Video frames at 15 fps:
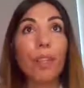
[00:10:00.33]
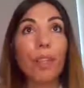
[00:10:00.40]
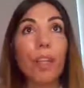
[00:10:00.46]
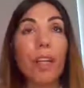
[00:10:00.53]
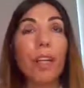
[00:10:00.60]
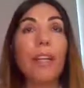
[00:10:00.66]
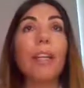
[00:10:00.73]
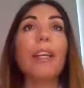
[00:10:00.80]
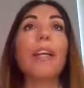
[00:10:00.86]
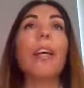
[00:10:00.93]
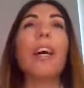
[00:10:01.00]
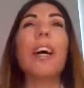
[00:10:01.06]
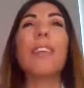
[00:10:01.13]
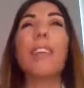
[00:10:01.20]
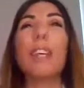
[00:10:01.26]
Okay,
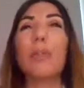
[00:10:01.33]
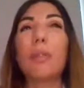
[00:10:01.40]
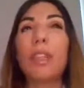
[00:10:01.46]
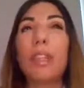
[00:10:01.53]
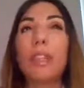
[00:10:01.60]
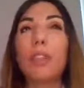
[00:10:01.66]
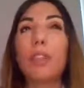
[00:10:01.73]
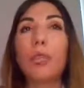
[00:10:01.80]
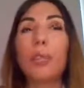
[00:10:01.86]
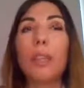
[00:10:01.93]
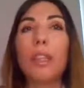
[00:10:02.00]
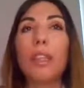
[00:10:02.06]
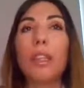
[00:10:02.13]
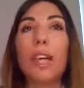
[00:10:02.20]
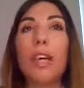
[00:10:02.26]
and that we take it
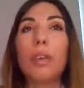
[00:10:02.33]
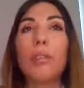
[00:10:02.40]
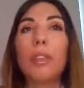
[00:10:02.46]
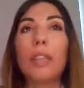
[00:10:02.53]
with our